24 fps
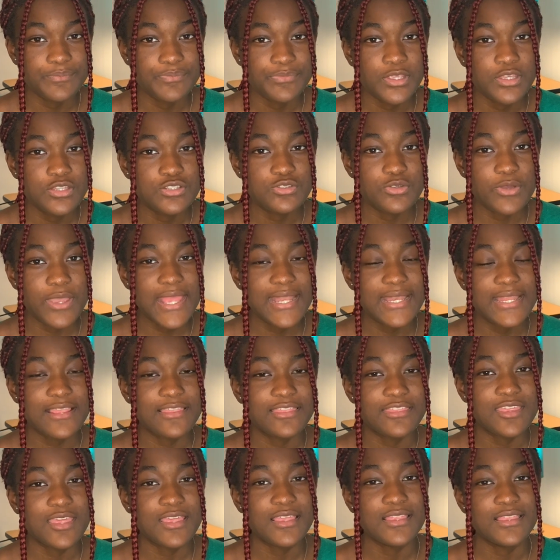So
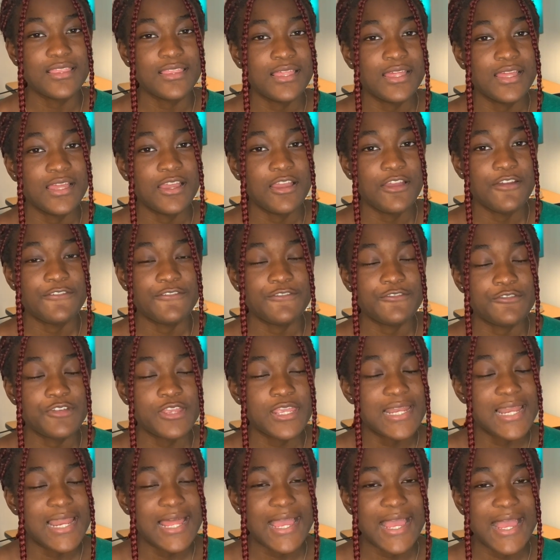anything
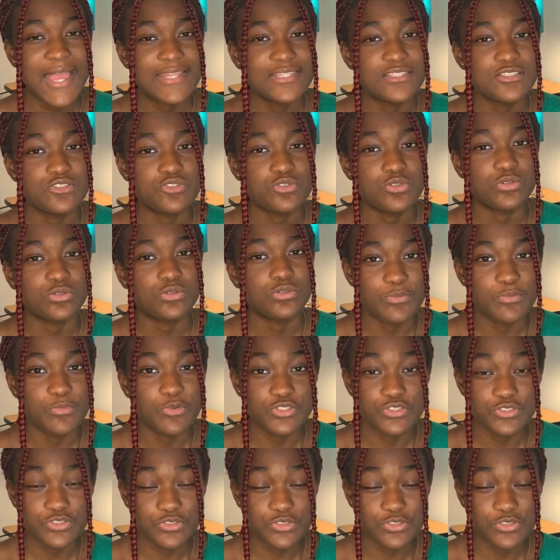freelance or
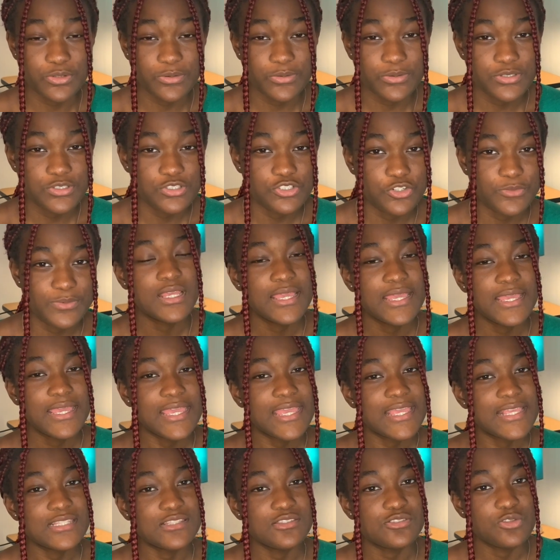most tutoring jobs
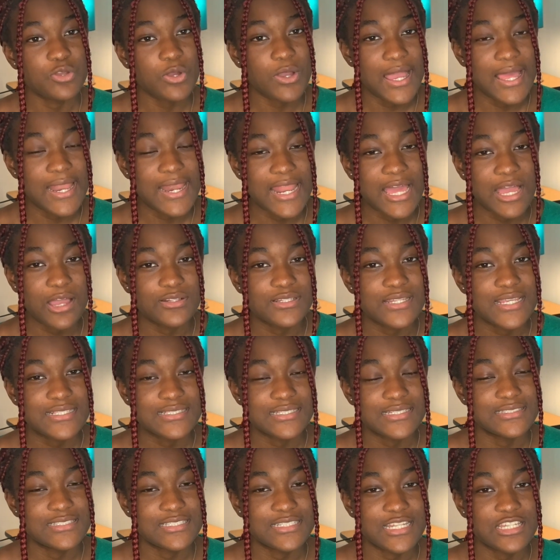is not allowed as
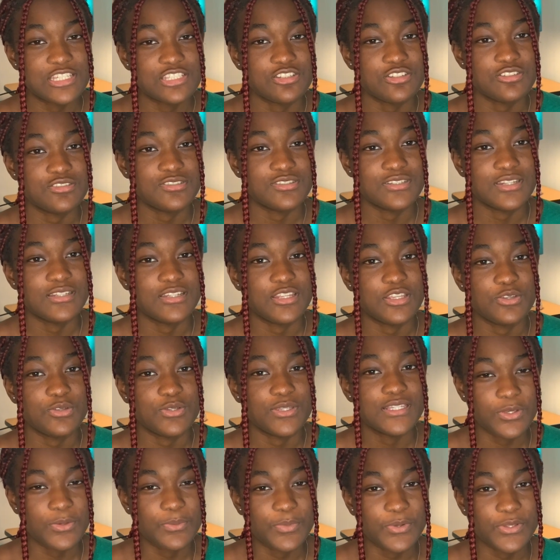an international student in
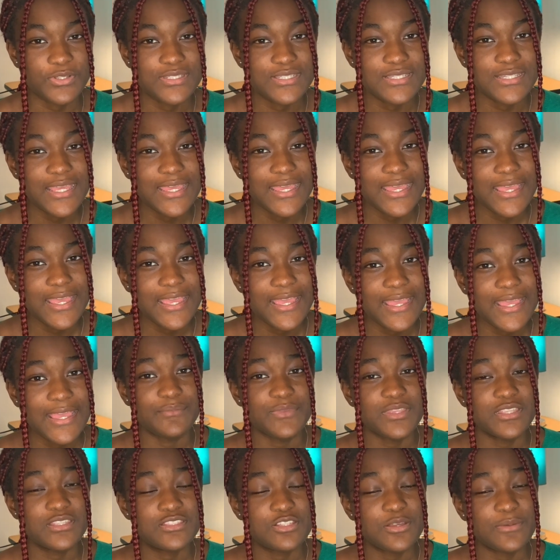the UK, but
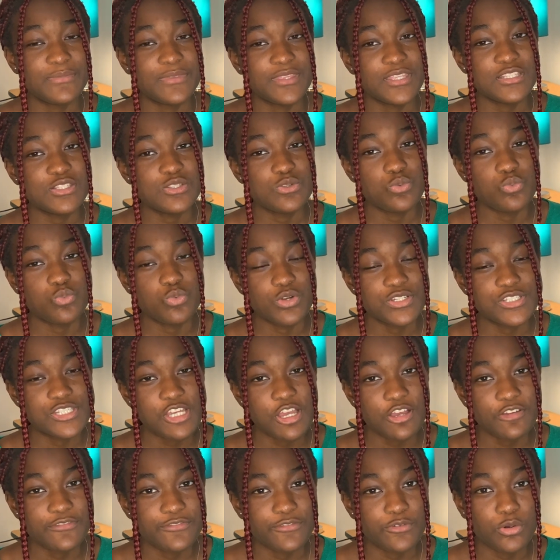it's something to watch
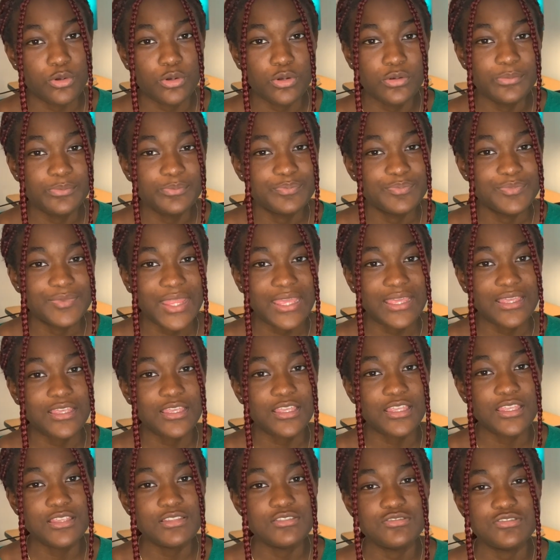out for. Like,
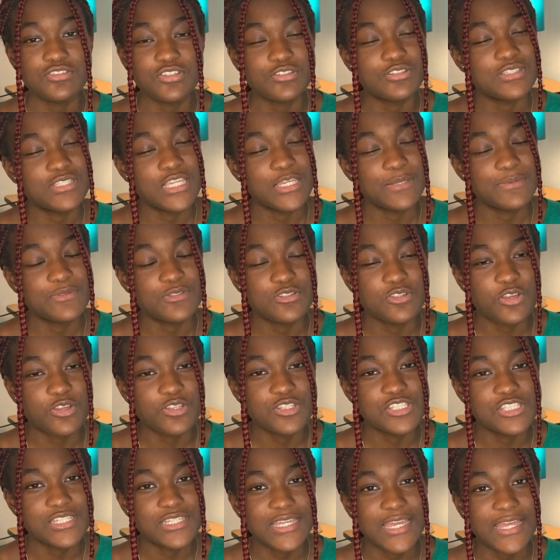just keep
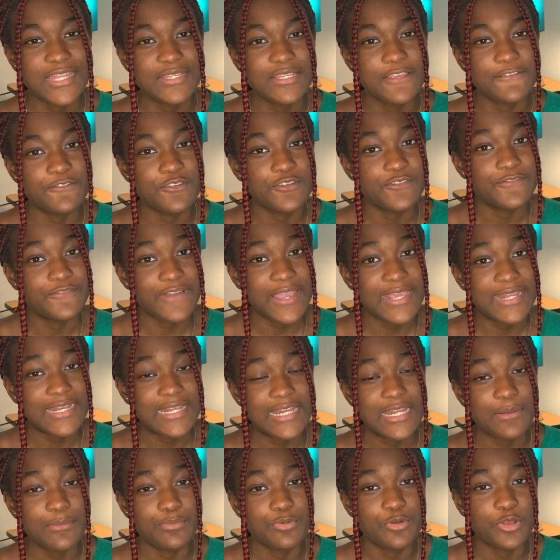searching, and if you find
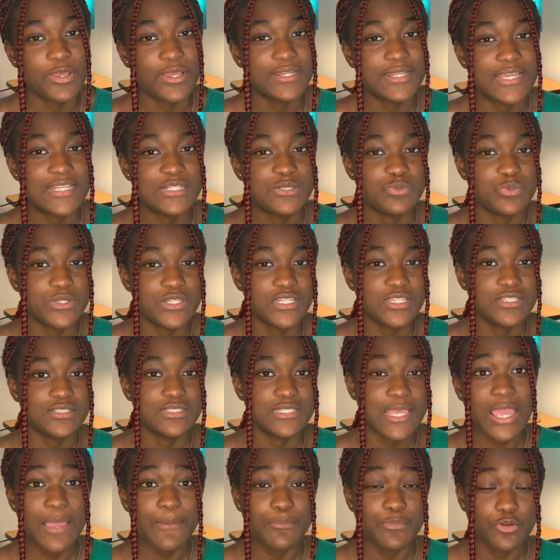an employer that is willing
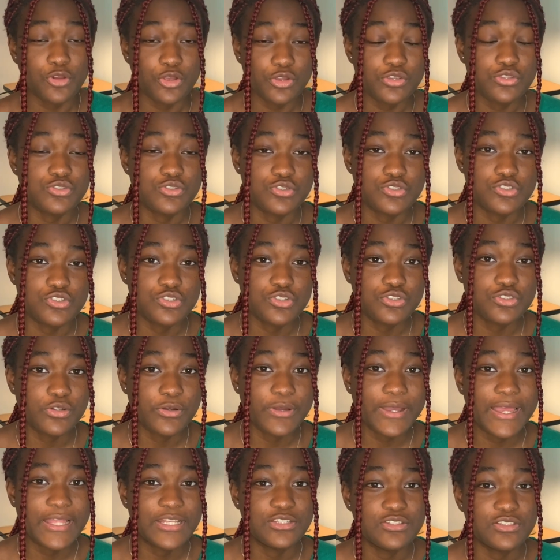to employ you to tutor
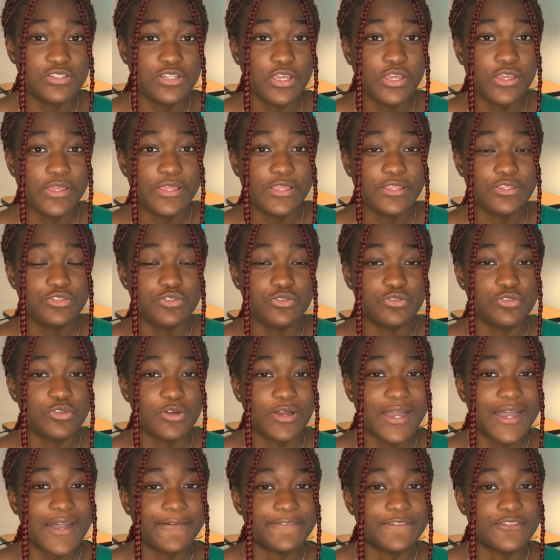and you
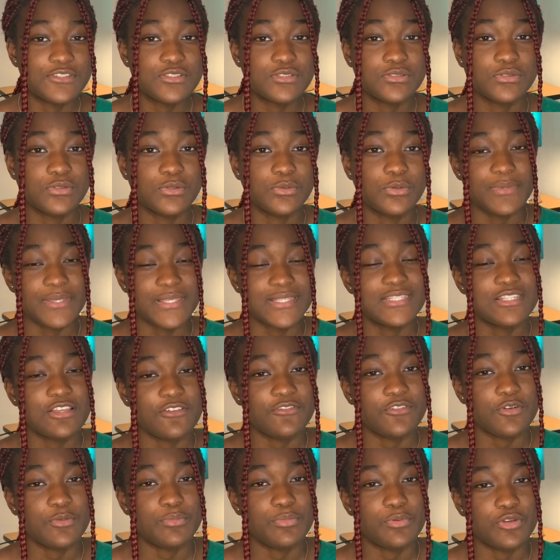don't have to be
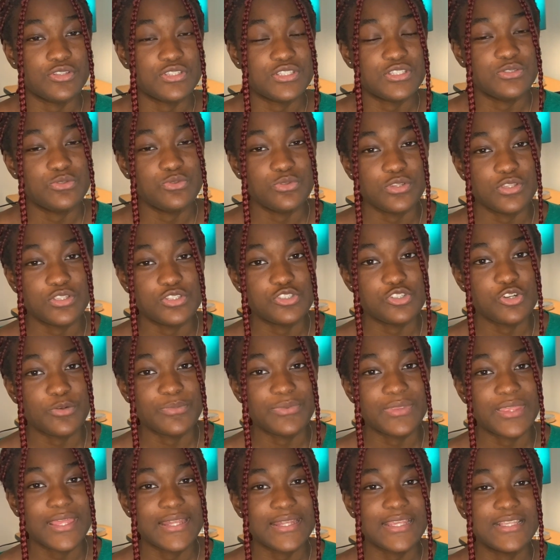self-employed to do the job,
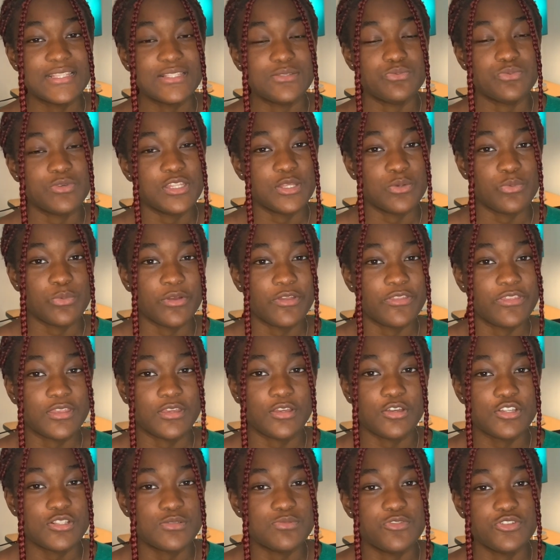then it's really worth it
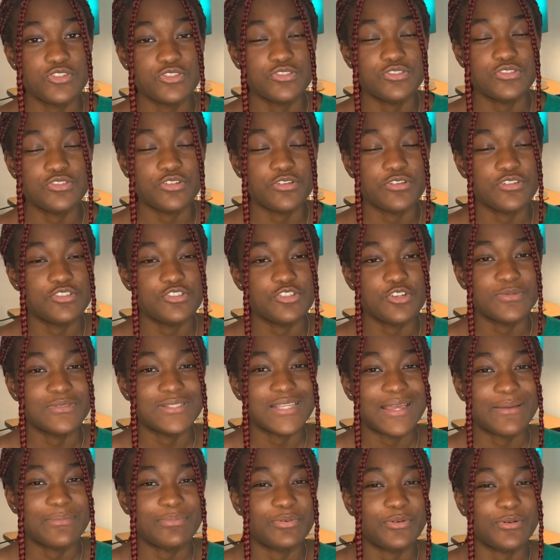because most tutoring jobs
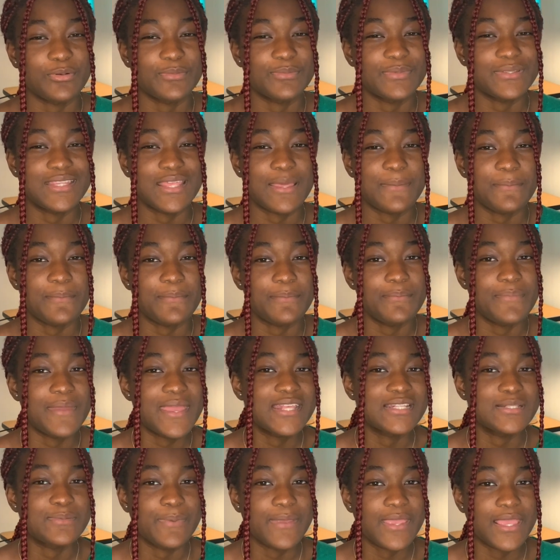are probably the
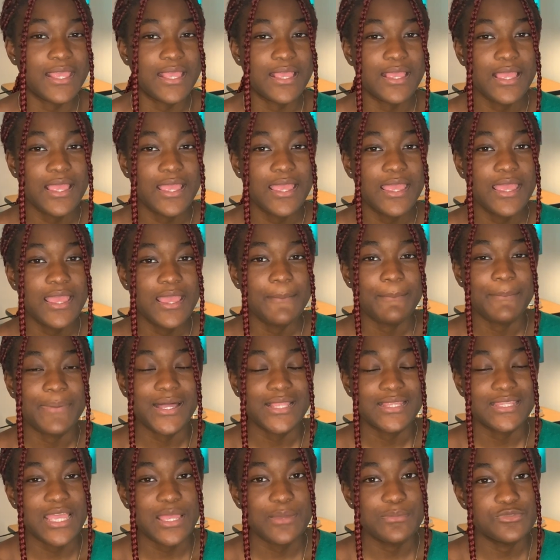best paying
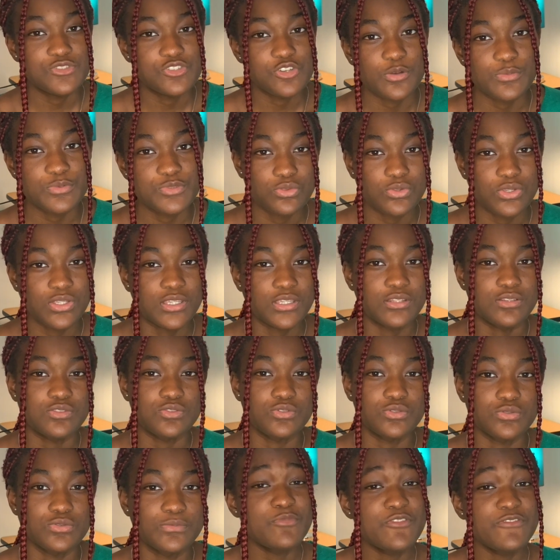part-time jobs you can
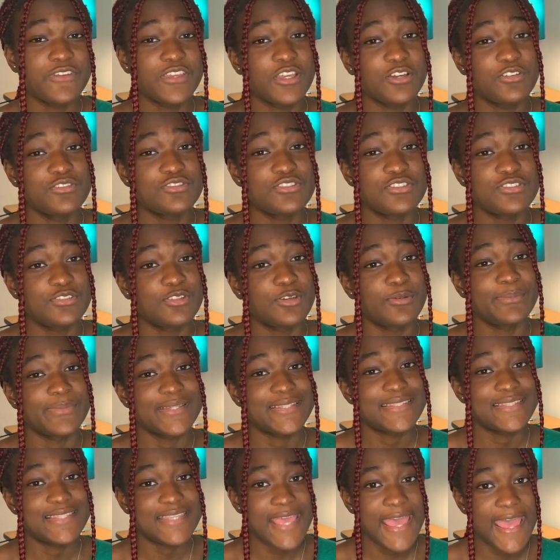do. Moving on to number
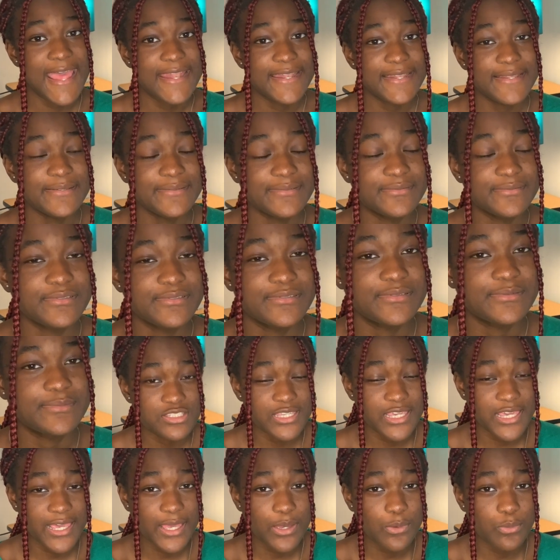10,
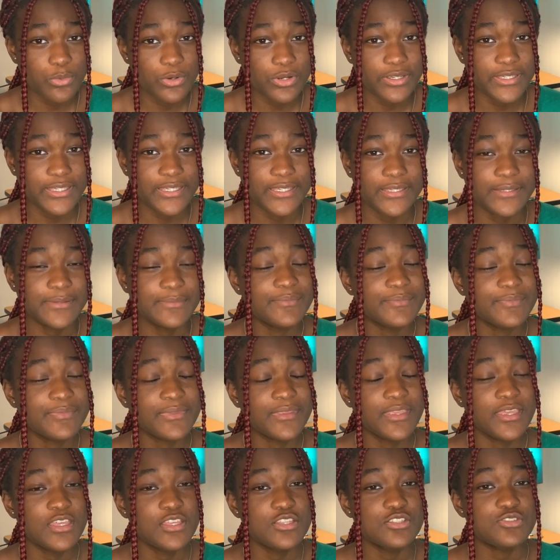care working.
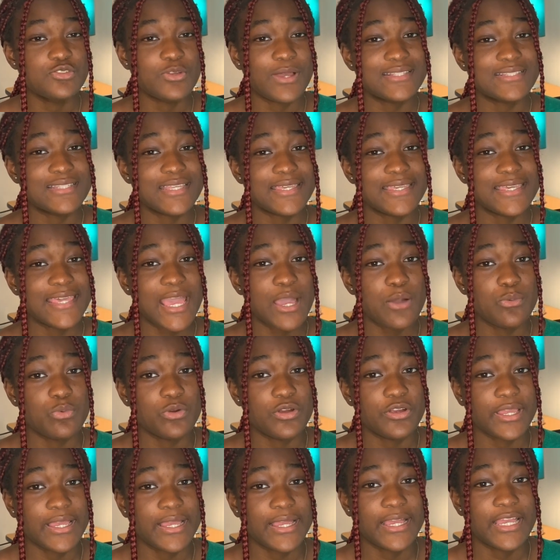So as a care
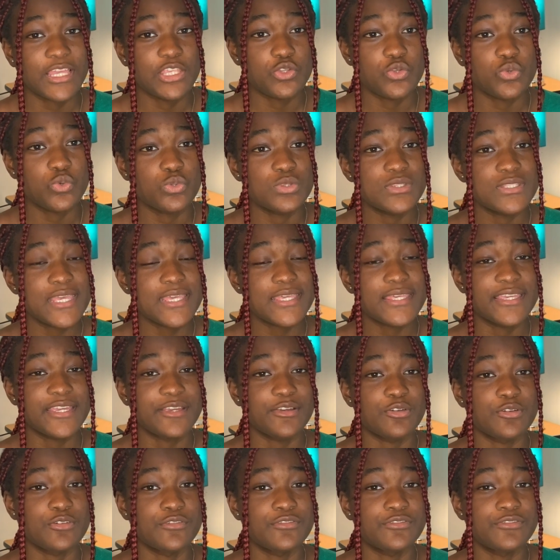worker, you take
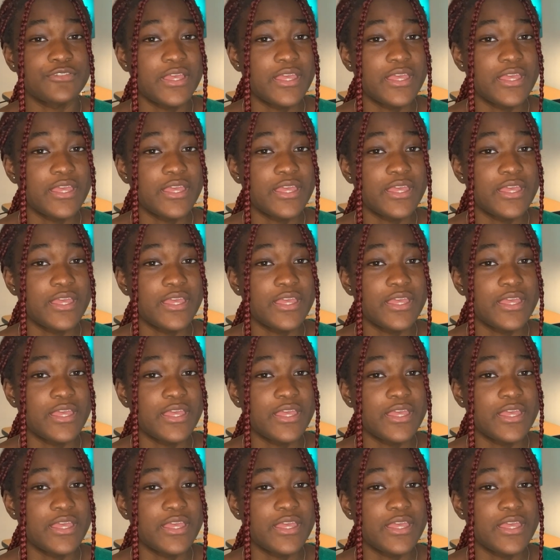care of